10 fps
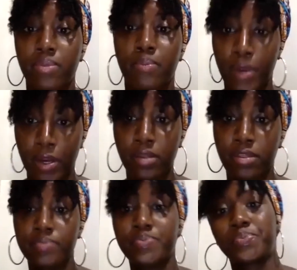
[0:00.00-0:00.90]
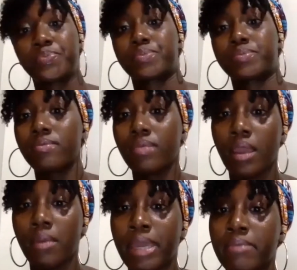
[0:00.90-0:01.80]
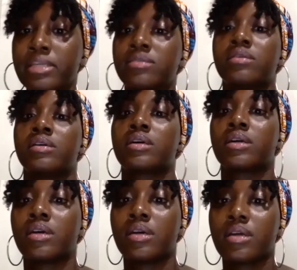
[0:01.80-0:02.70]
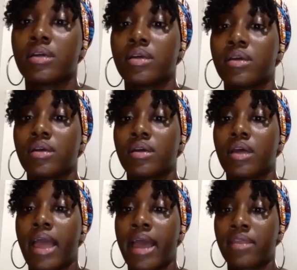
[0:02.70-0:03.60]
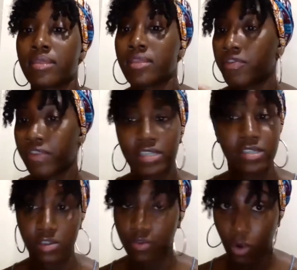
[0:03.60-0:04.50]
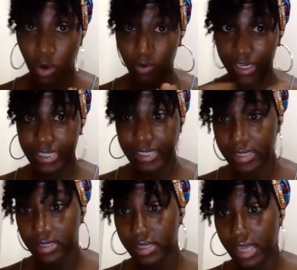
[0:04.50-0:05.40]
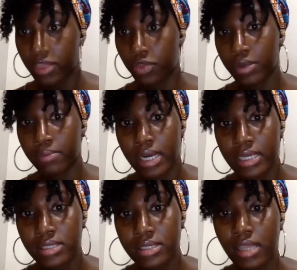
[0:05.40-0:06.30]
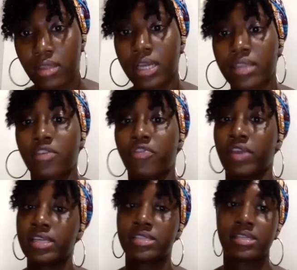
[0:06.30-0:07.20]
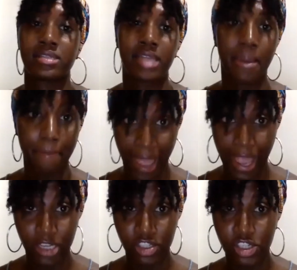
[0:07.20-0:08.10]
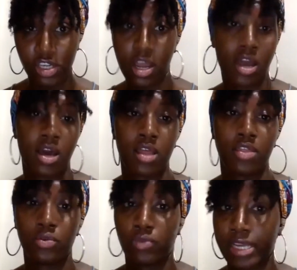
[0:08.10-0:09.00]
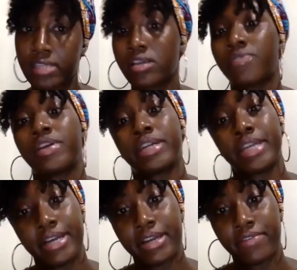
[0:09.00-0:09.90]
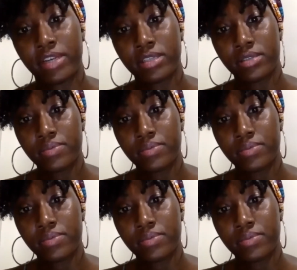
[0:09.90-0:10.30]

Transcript: birth, babies look at the faces of all races. At 3 months, they look at the faces that match the race of their caregivers.